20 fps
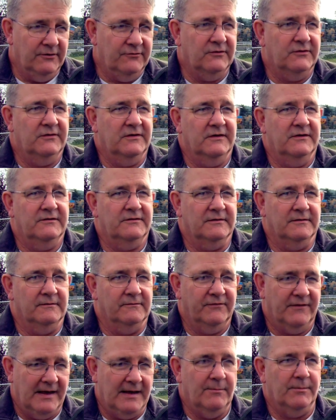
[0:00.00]
agencies
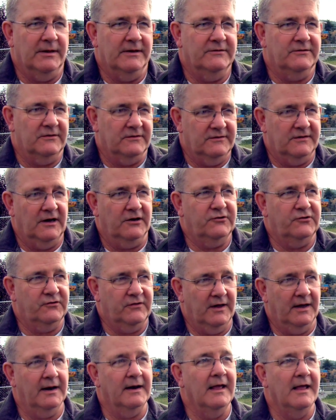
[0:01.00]
and families and such
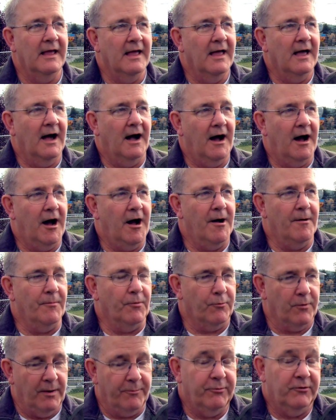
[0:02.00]
that uh,
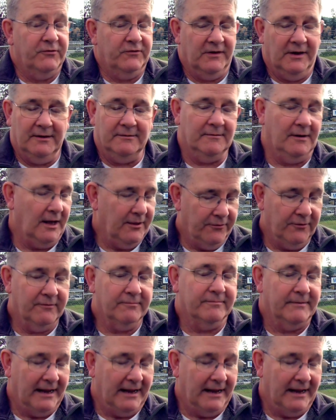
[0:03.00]
represent other